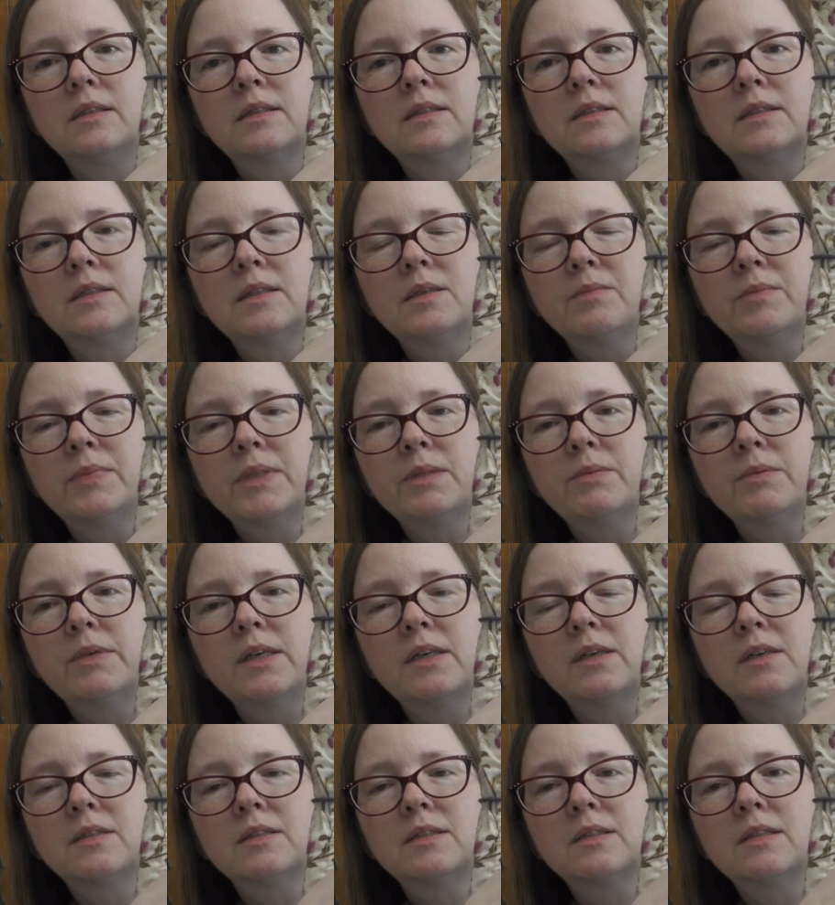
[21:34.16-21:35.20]
simply
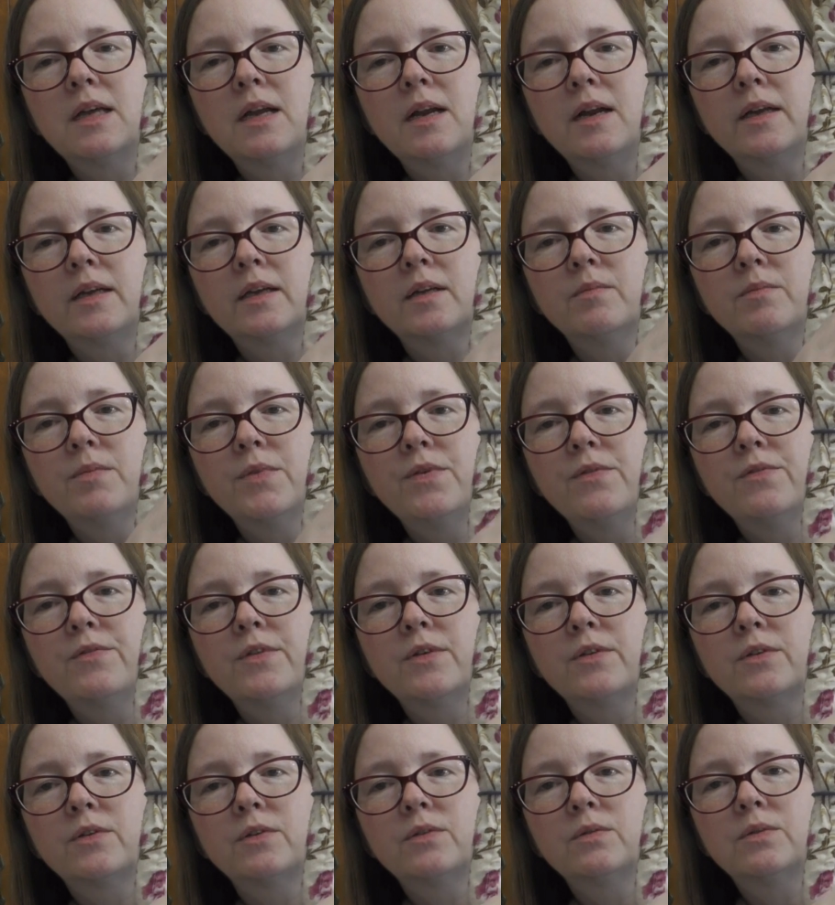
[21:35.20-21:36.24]
because then I can move
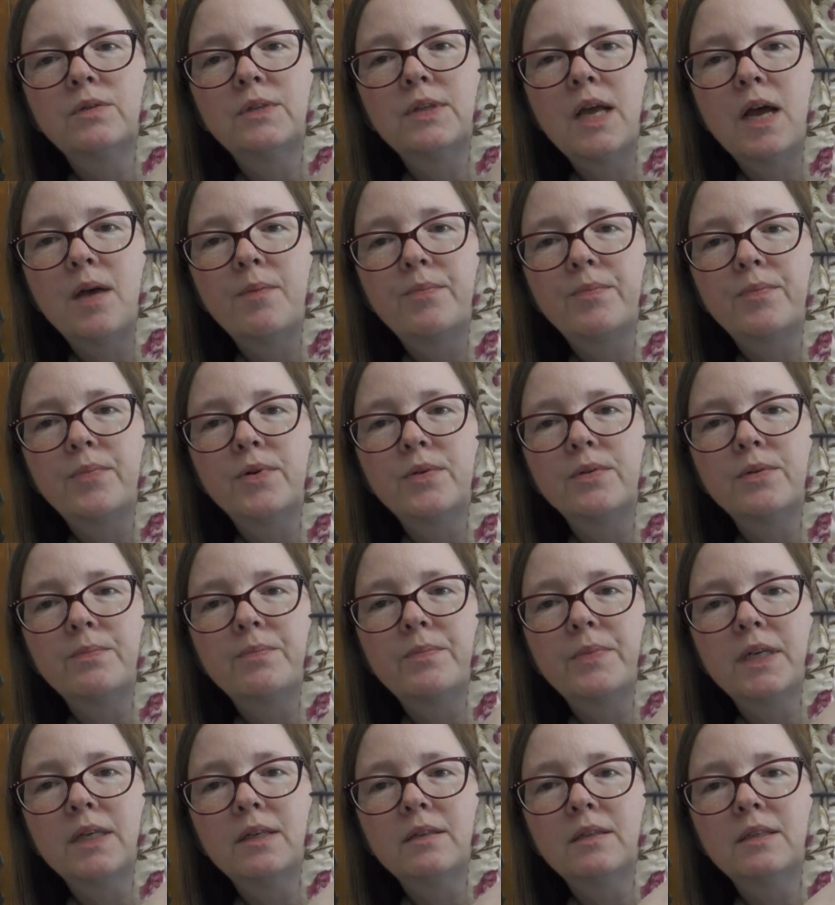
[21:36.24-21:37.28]
the Q-snap,
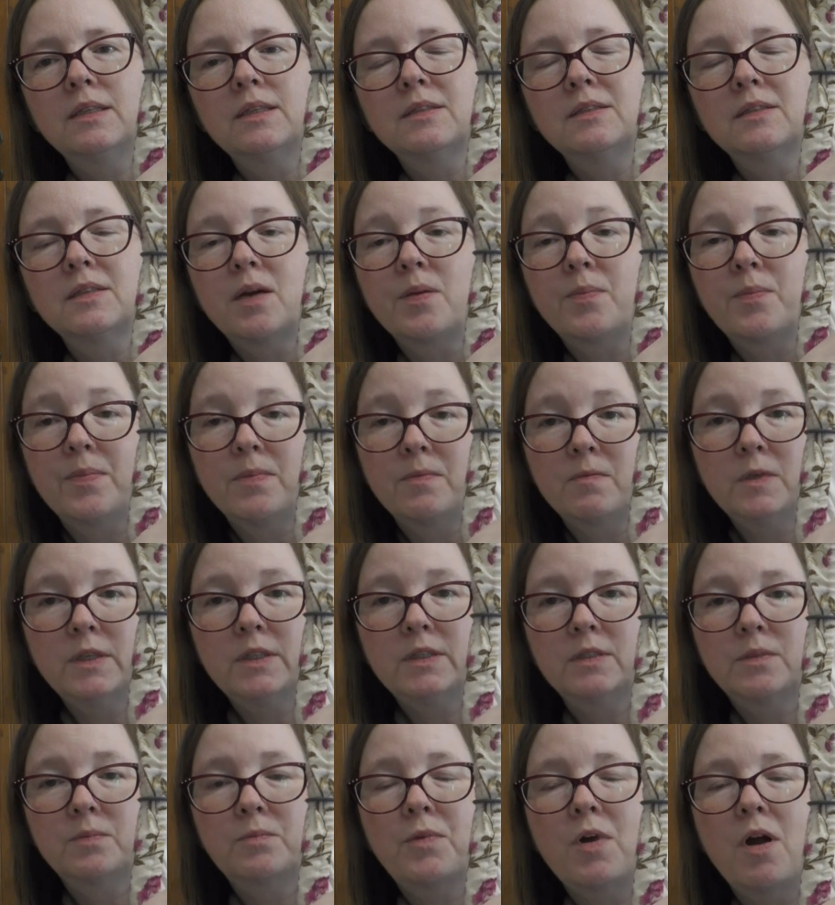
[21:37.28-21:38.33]
pick these up,
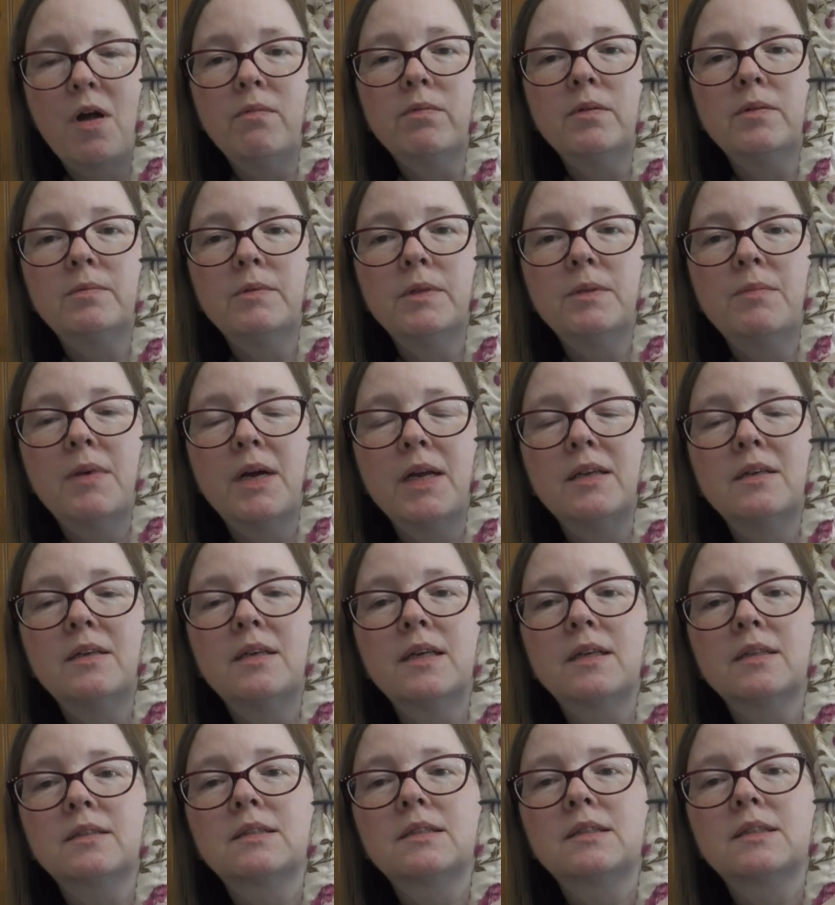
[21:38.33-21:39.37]
which is probably my
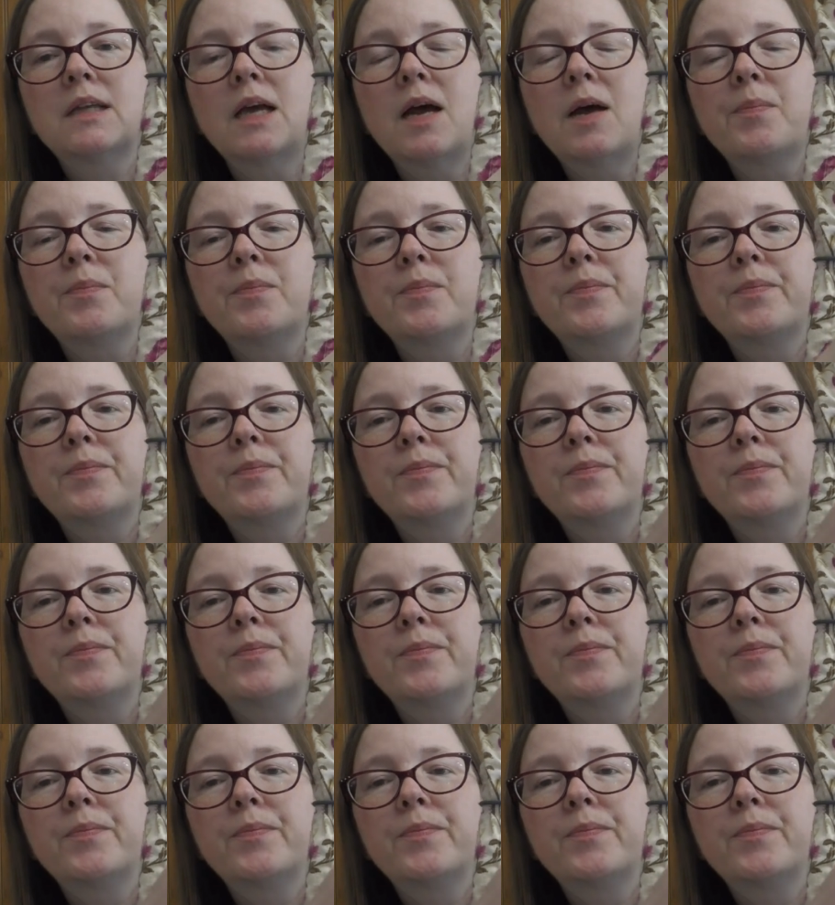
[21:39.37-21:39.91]
next step.